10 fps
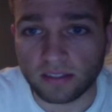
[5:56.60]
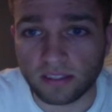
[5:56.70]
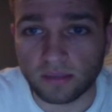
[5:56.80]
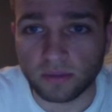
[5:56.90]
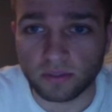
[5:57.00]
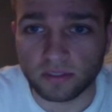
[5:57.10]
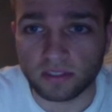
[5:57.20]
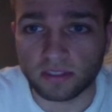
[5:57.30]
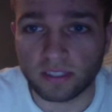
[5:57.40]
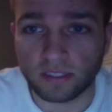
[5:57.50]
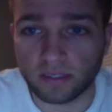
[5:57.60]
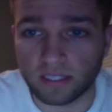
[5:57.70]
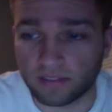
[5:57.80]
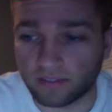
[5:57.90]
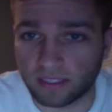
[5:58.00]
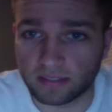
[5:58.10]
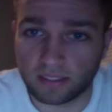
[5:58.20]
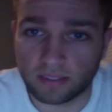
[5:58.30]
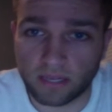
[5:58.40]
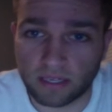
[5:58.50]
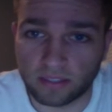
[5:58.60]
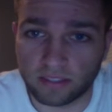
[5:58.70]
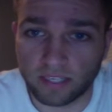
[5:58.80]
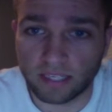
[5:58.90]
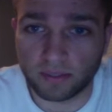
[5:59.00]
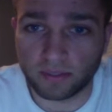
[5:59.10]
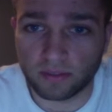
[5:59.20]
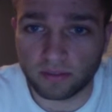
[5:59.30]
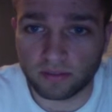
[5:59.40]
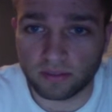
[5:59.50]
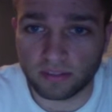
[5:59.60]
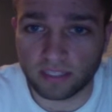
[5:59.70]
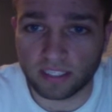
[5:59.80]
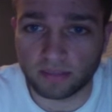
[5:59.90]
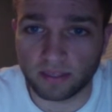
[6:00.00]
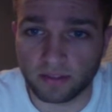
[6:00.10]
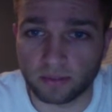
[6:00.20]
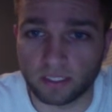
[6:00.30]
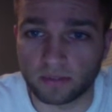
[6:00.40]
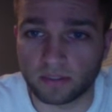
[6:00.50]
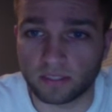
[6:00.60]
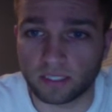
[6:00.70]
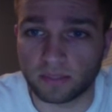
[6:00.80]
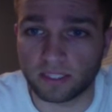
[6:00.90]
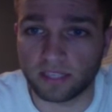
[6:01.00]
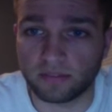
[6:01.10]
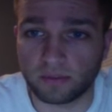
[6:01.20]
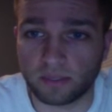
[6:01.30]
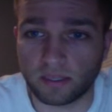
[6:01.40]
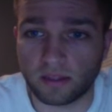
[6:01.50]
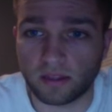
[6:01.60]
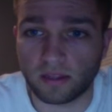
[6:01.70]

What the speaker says: equals 0, and then doesn't matter if I divide both sides by 3, I'm still going to be left with